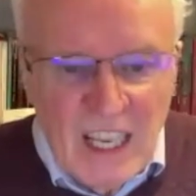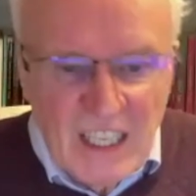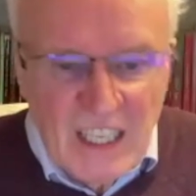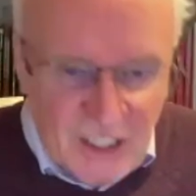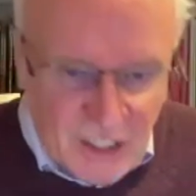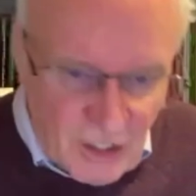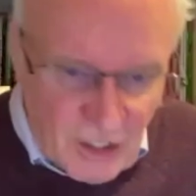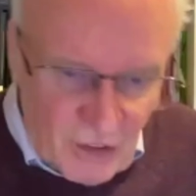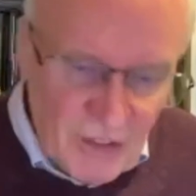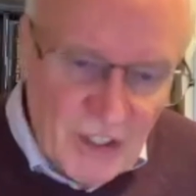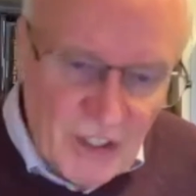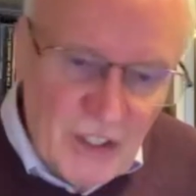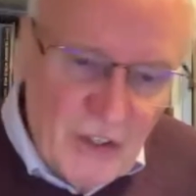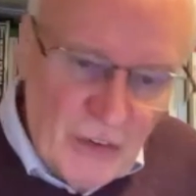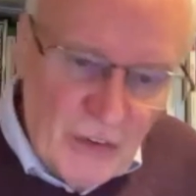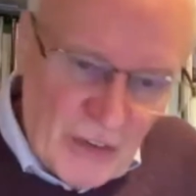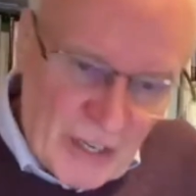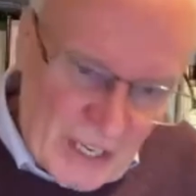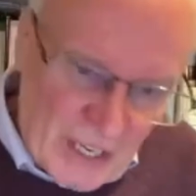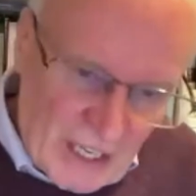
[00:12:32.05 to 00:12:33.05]
It's on the
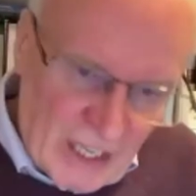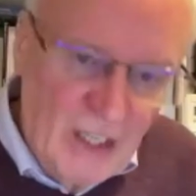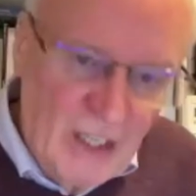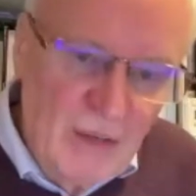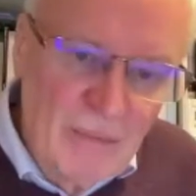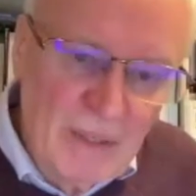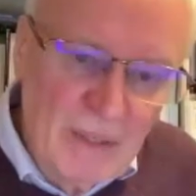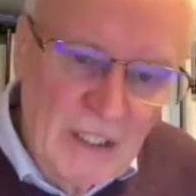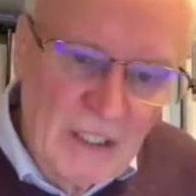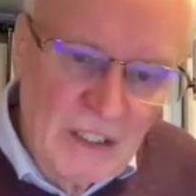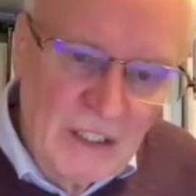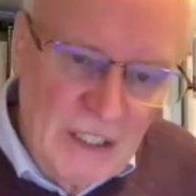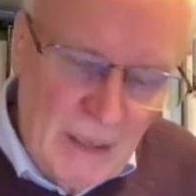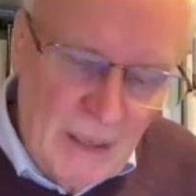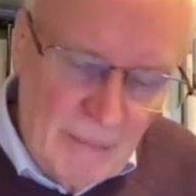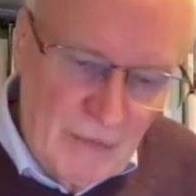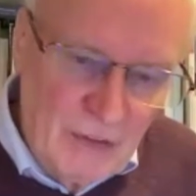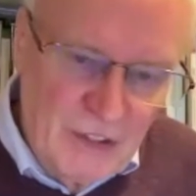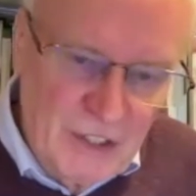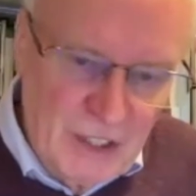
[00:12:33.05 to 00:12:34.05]
curriculum in a
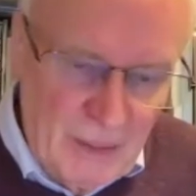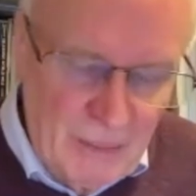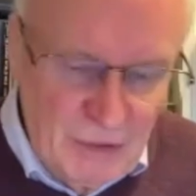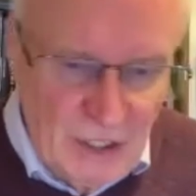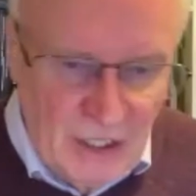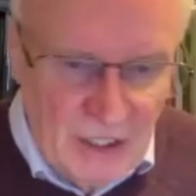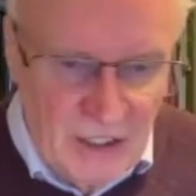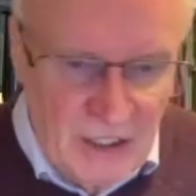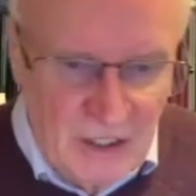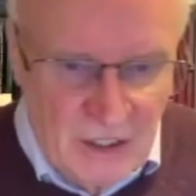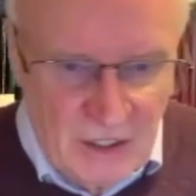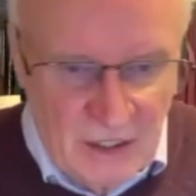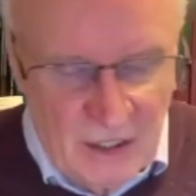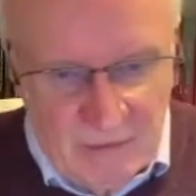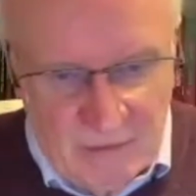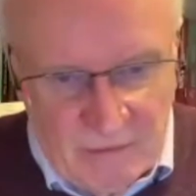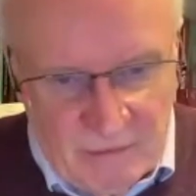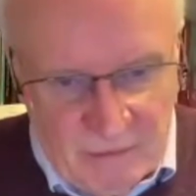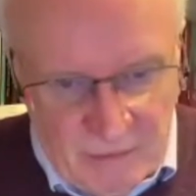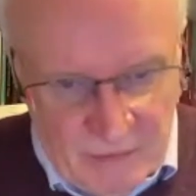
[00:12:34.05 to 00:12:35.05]
number of subjects
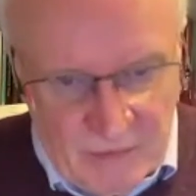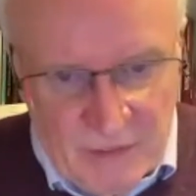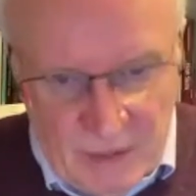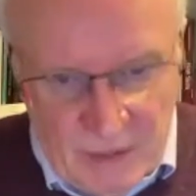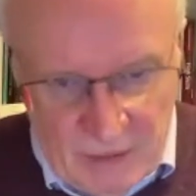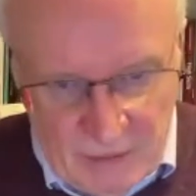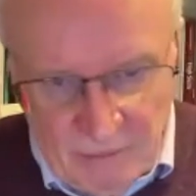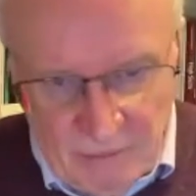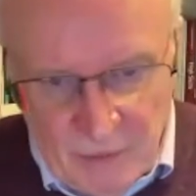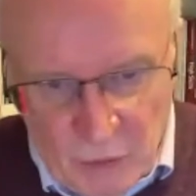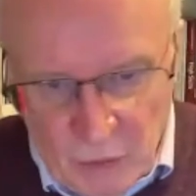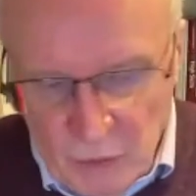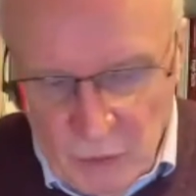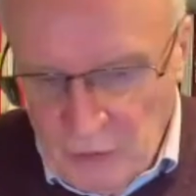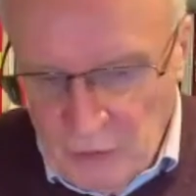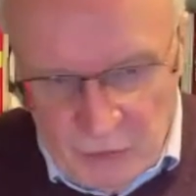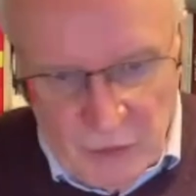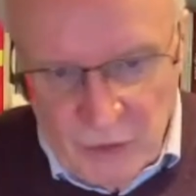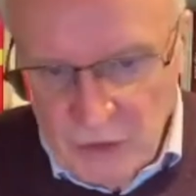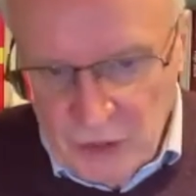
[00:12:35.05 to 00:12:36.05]
in all
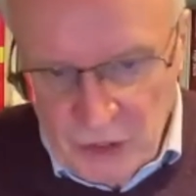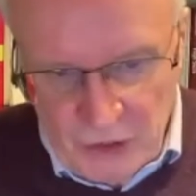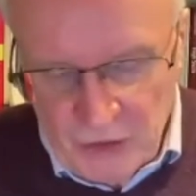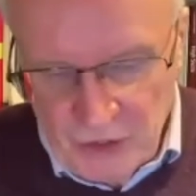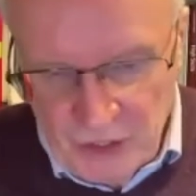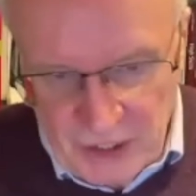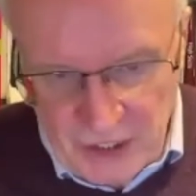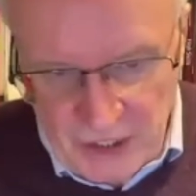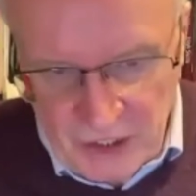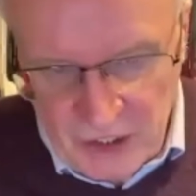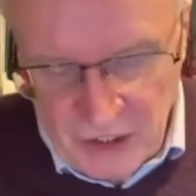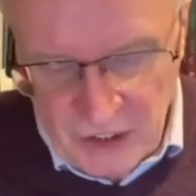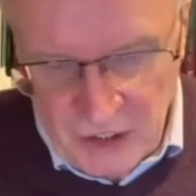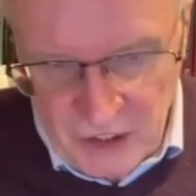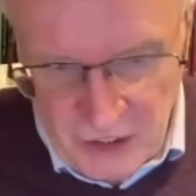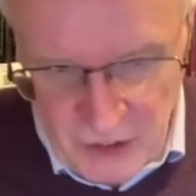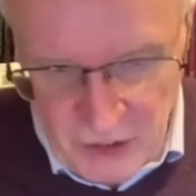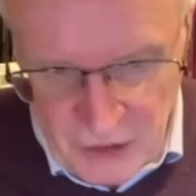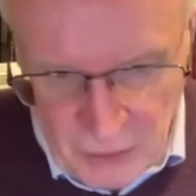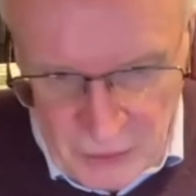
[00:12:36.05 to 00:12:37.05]
the four
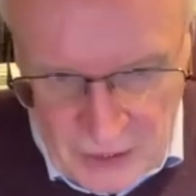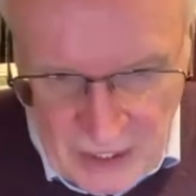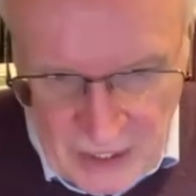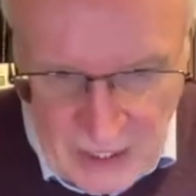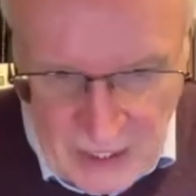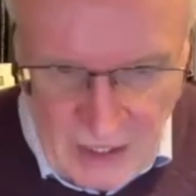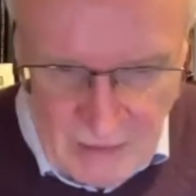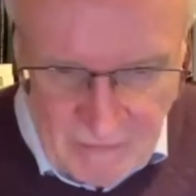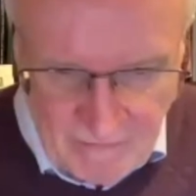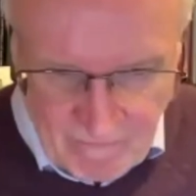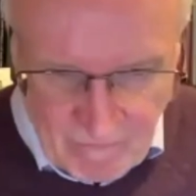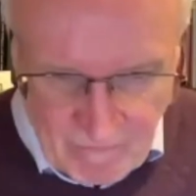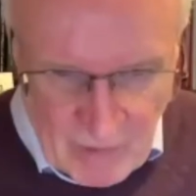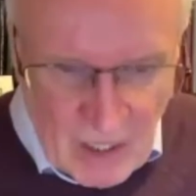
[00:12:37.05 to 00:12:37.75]
jurisdictions in the UK.